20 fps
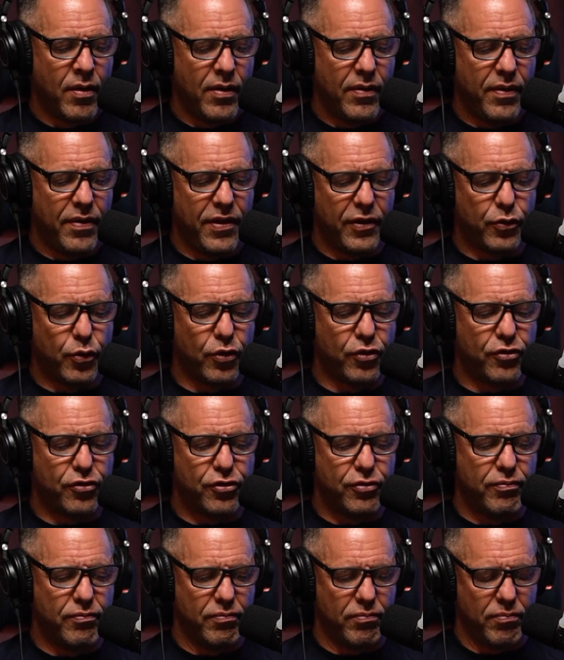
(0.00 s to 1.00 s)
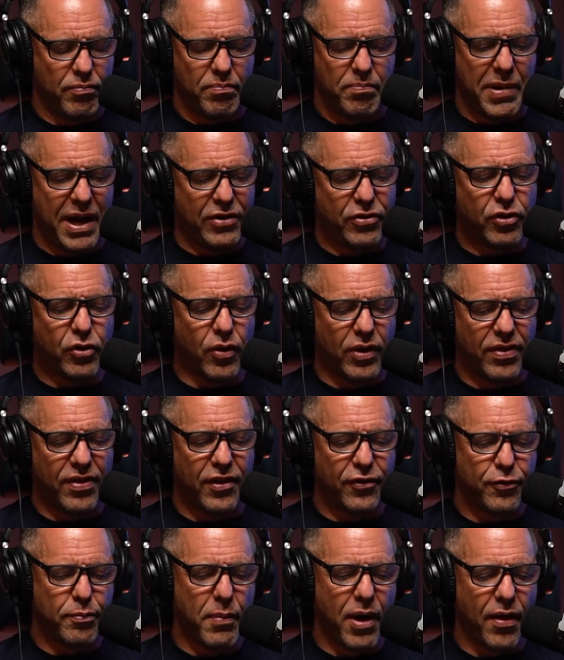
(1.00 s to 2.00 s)
This was basically
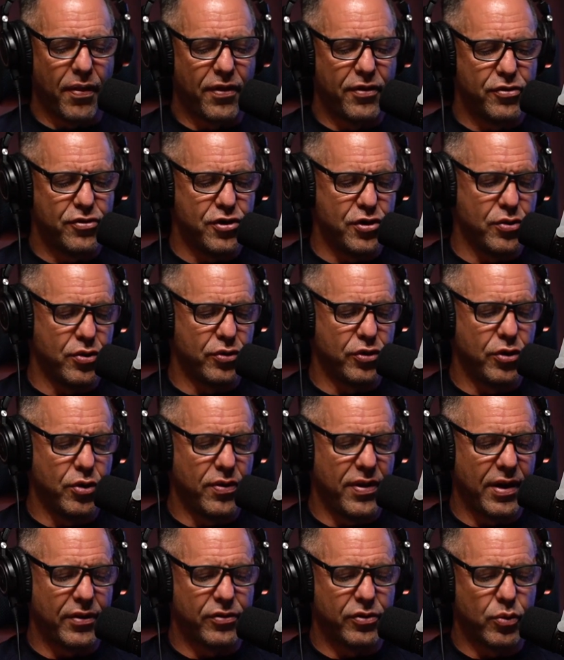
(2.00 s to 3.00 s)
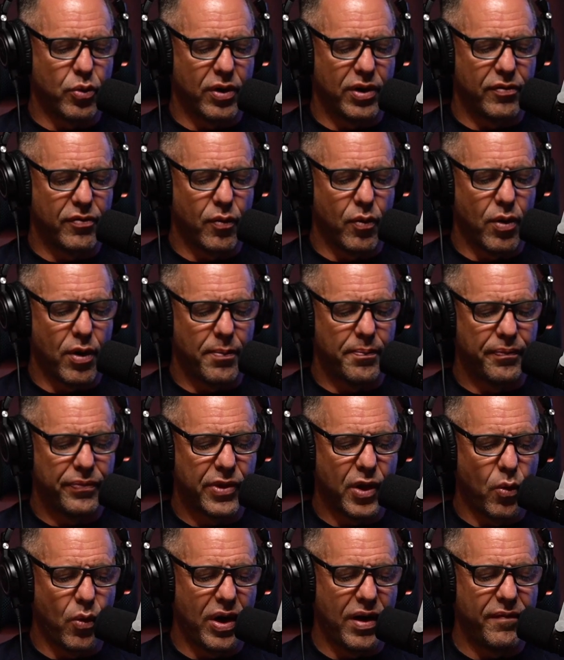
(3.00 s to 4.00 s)
this month in June of 2024.
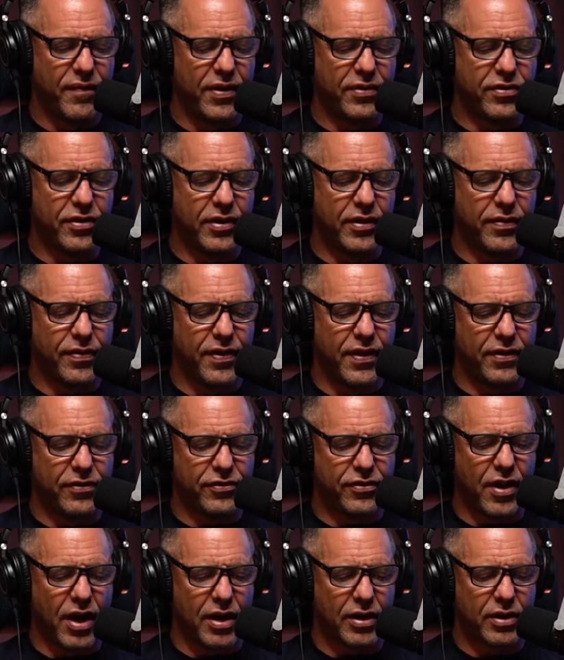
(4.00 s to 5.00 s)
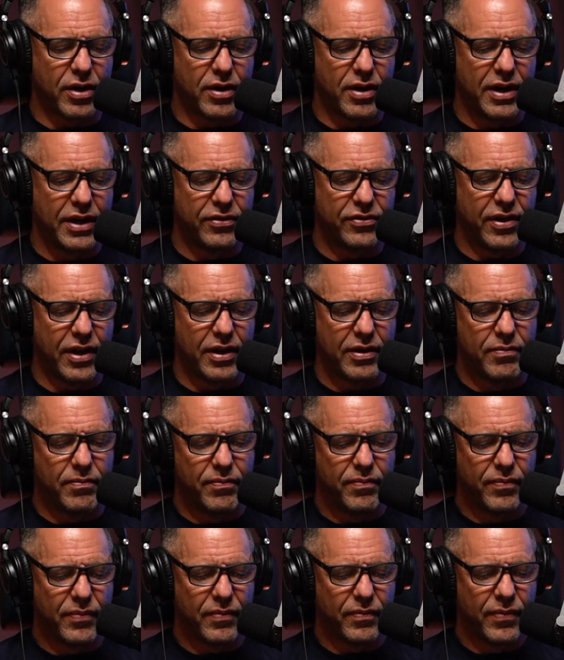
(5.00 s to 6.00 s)
When I visited this doctor, he said,
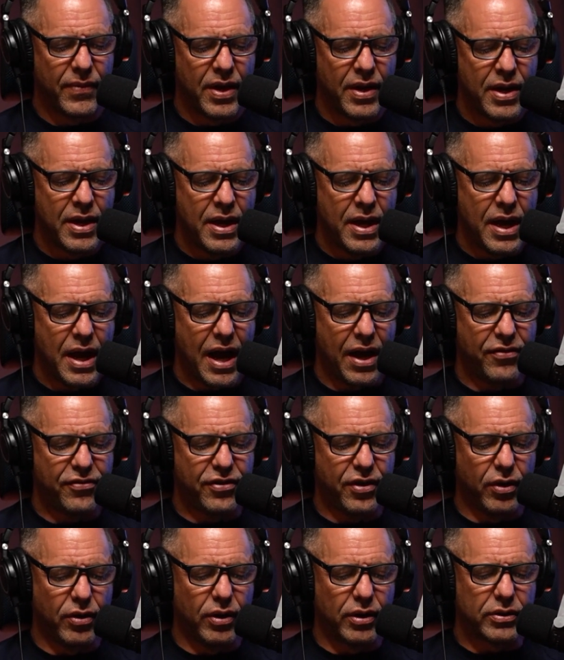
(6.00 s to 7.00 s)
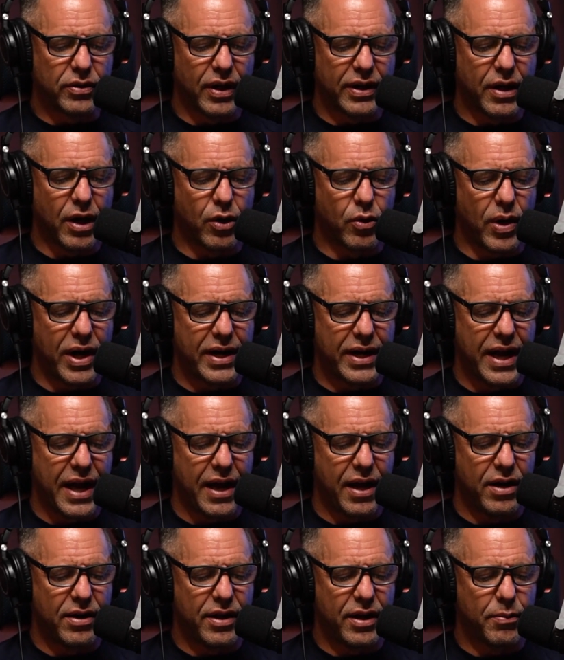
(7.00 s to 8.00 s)
I still looked like a great
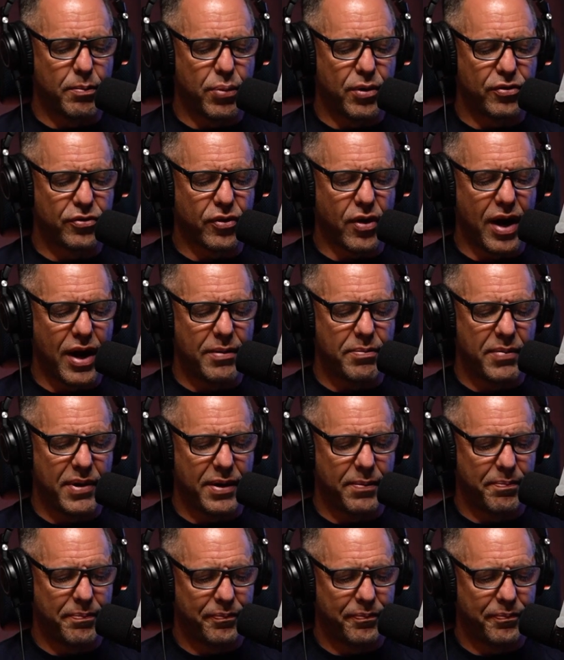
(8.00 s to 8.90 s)
candidate and prescribed me.